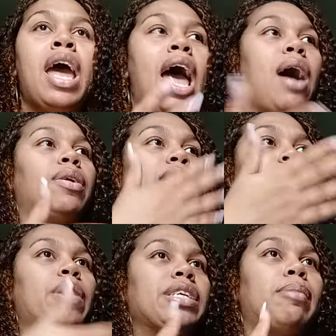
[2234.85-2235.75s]
how can i
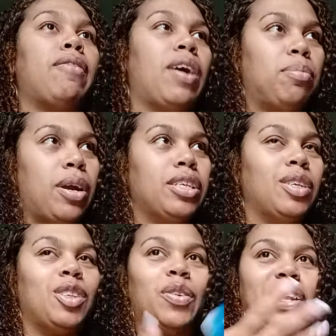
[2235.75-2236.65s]
raise my
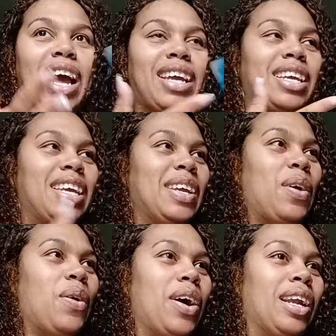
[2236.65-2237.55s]
vibration so that i can get
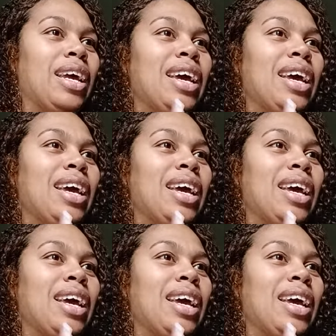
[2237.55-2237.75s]
on